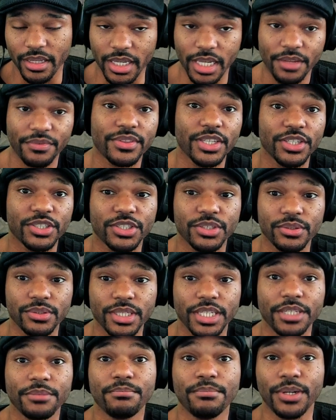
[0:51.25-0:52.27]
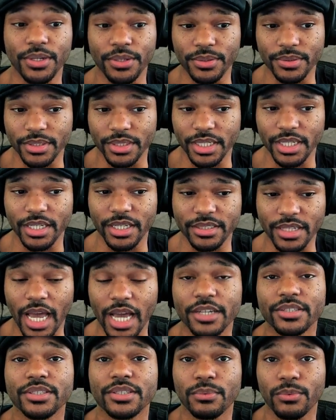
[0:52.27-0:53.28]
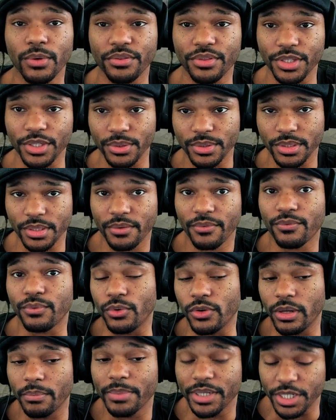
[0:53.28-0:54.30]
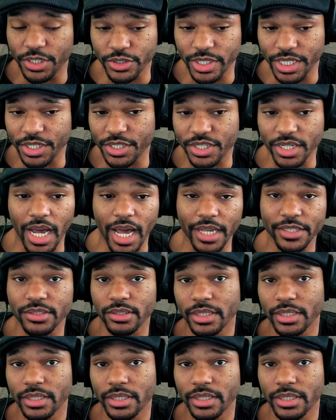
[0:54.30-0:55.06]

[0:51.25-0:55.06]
if this unique bow is actually worth using for penetrating shots.